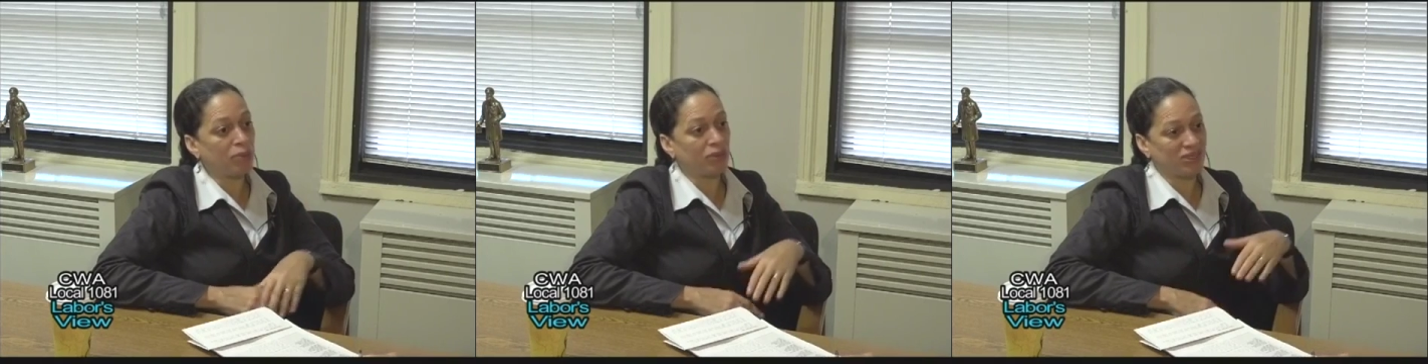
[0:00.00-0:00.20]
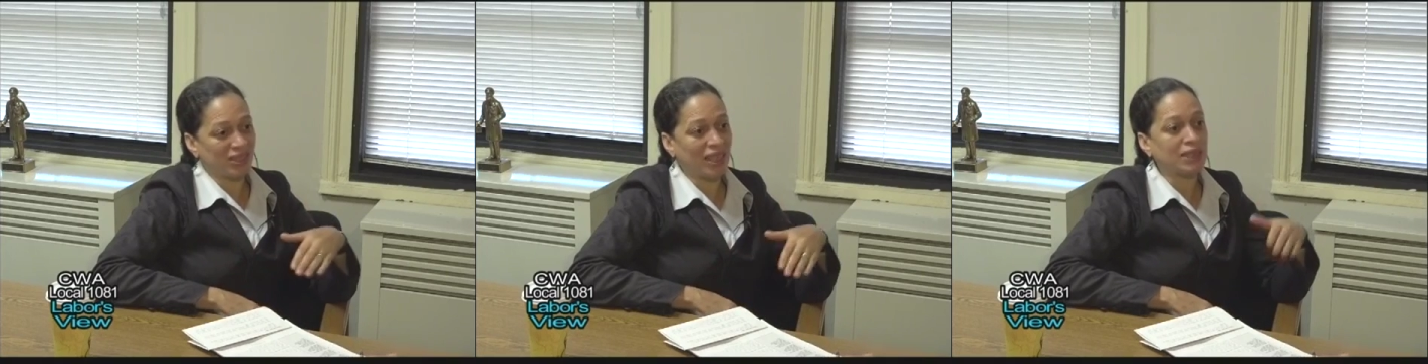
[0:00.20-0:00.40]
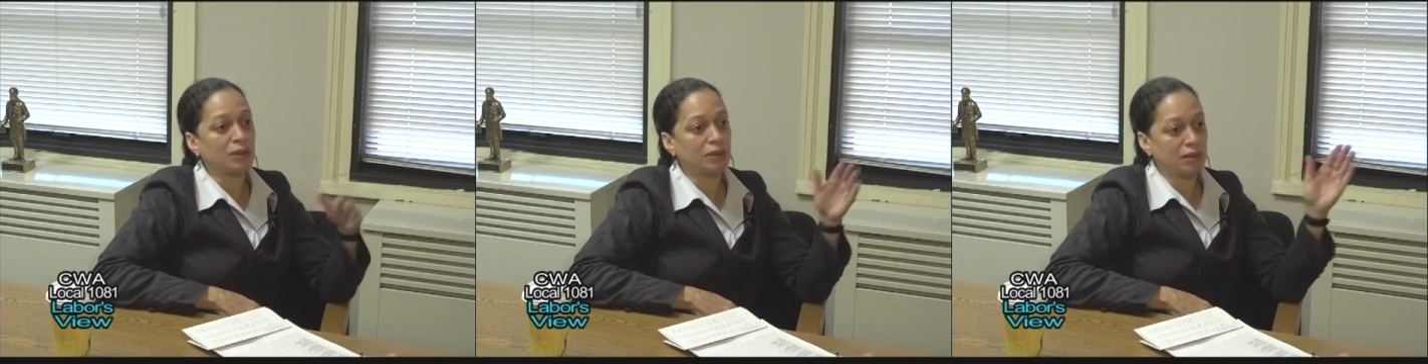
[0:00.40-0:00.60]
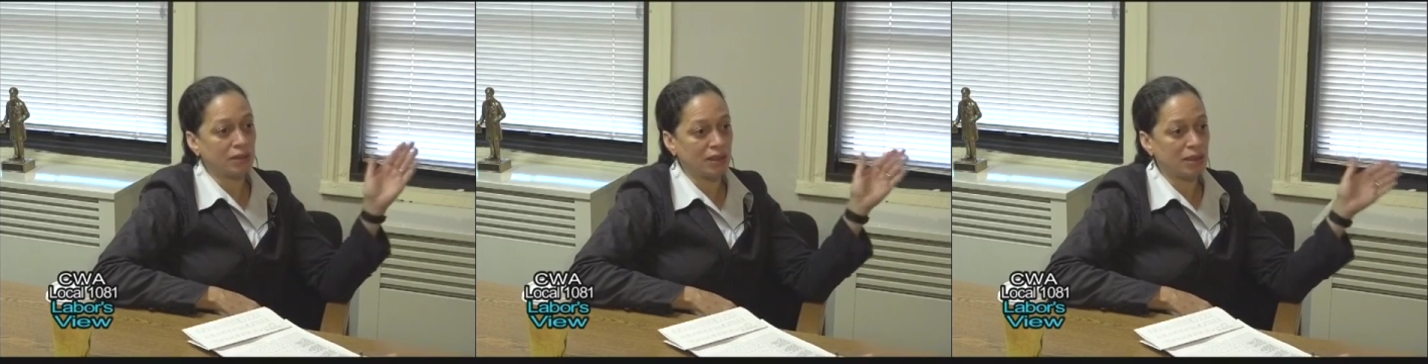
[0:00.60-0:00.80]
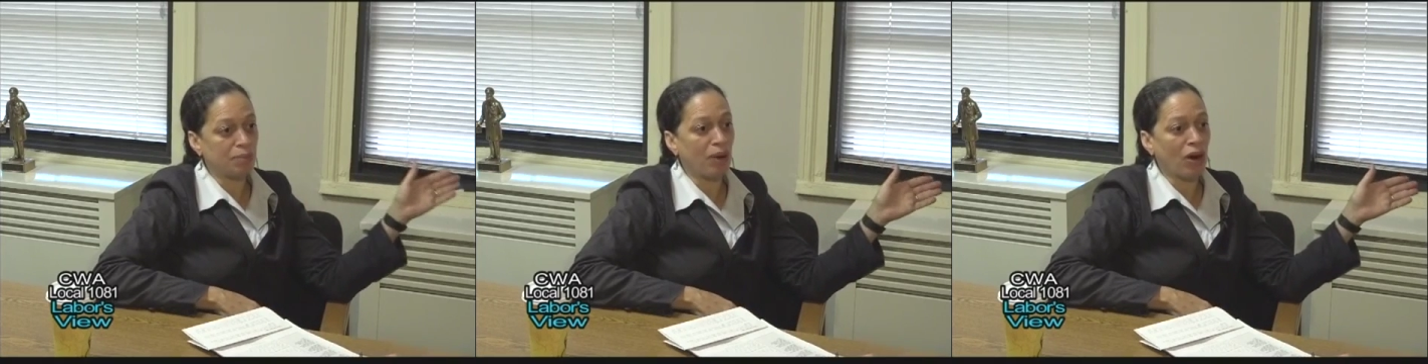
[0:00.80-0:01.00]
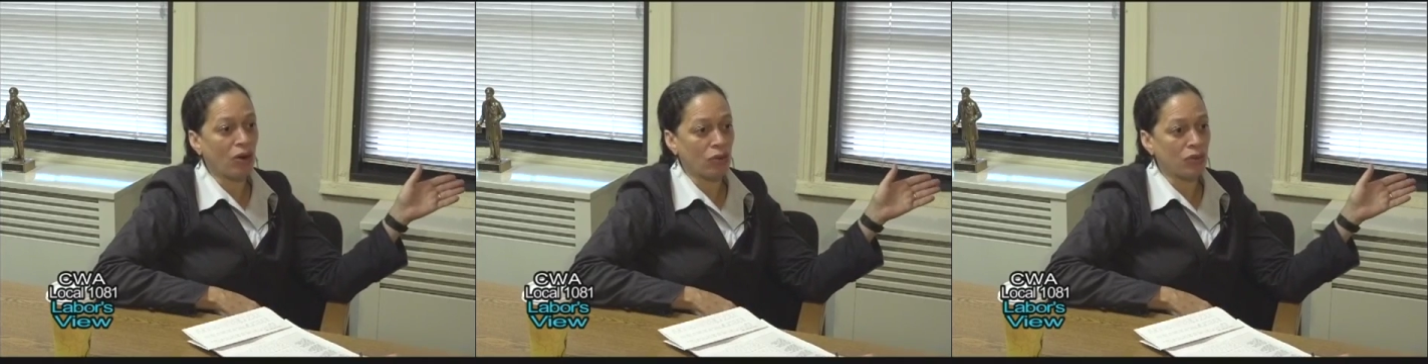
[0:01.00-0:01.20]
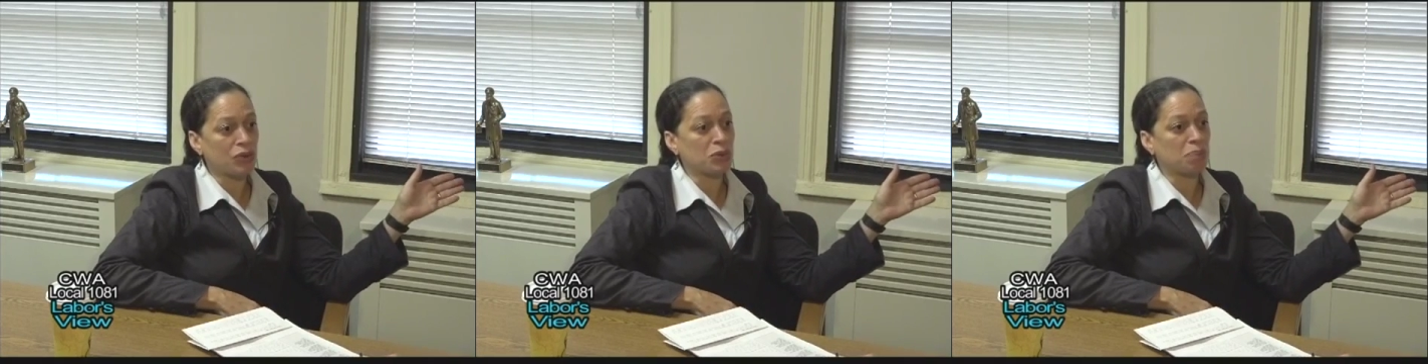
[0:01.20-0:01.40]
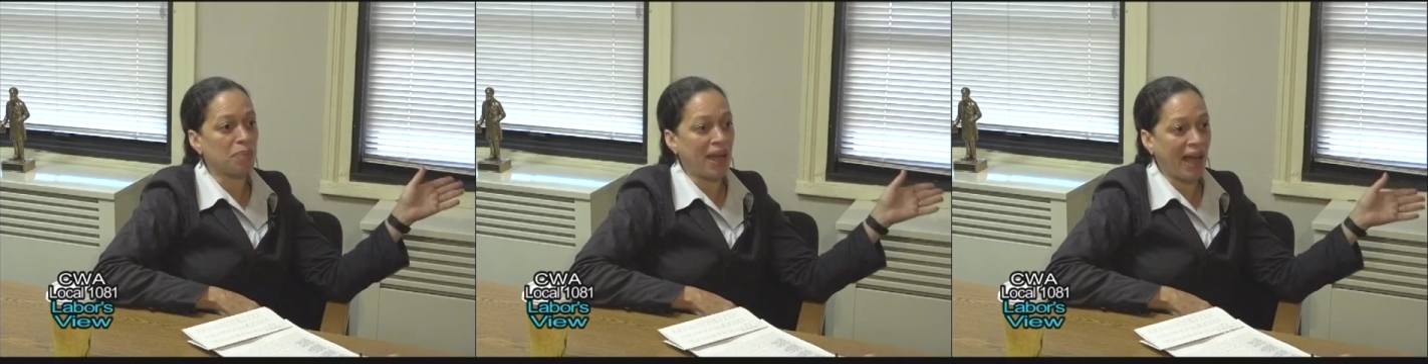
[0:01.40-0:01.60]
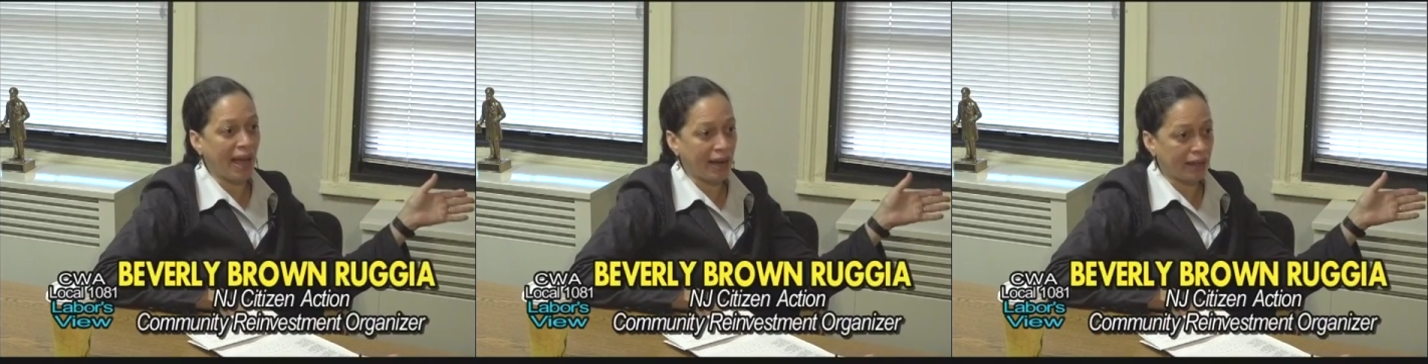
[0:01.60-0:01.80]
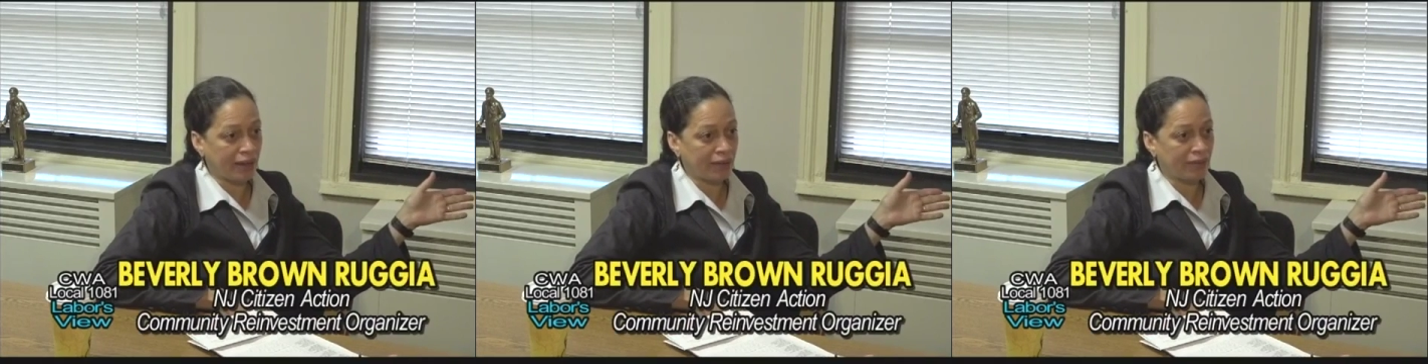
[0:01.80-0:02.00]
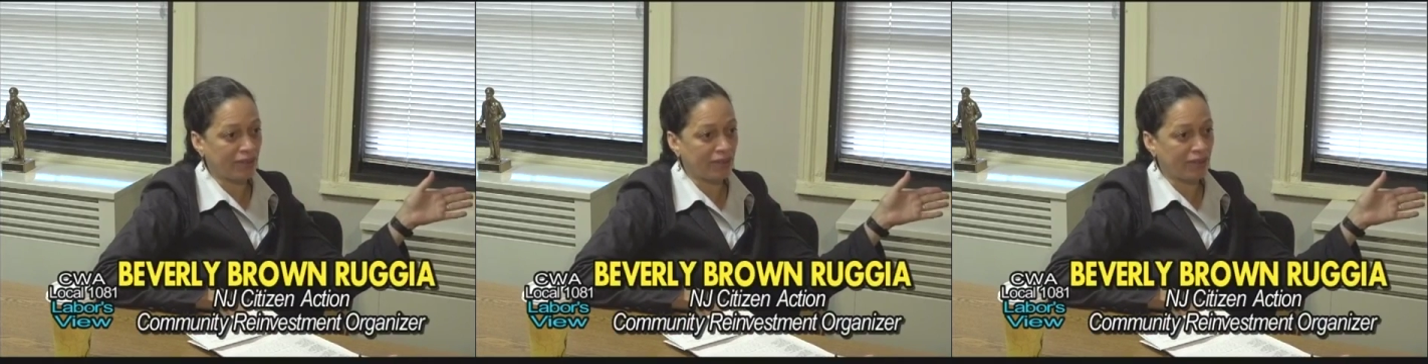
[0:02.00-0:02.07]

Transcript: sets these borrowers back.